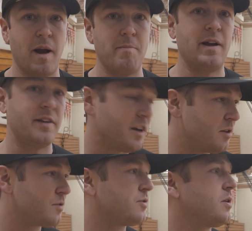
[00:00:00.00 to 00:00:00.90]
primarily
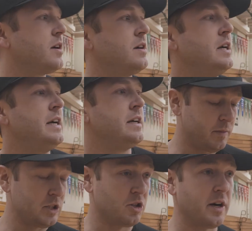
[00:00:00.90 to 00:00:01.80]
used for. A
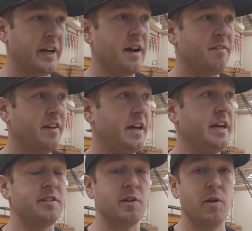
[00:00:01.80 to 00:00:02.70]
majority of it
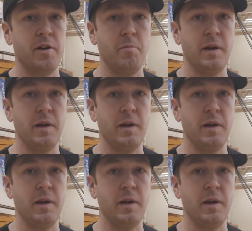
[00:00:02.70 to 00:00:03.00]
is going to